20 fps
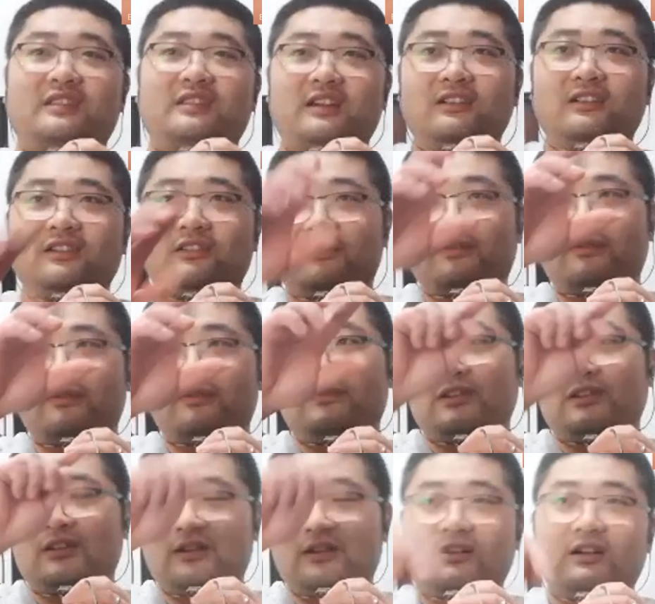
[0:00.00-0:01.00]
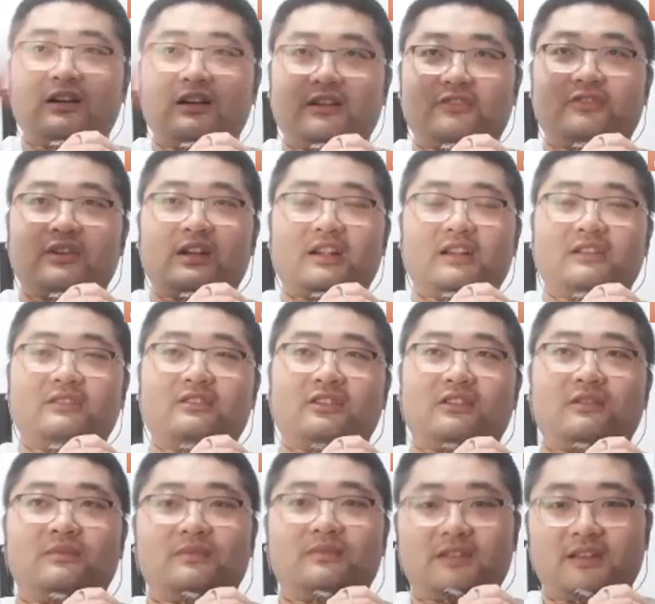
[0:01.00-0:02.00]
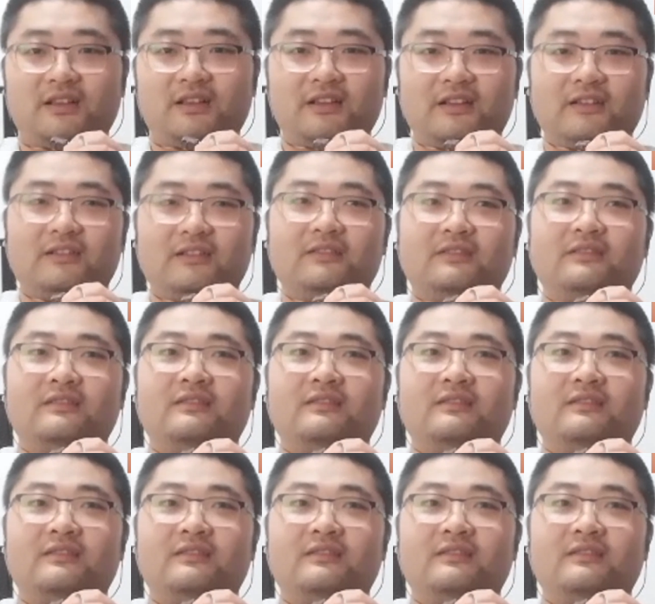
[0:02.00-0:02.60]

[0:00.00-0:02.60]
kind of drag and drop thing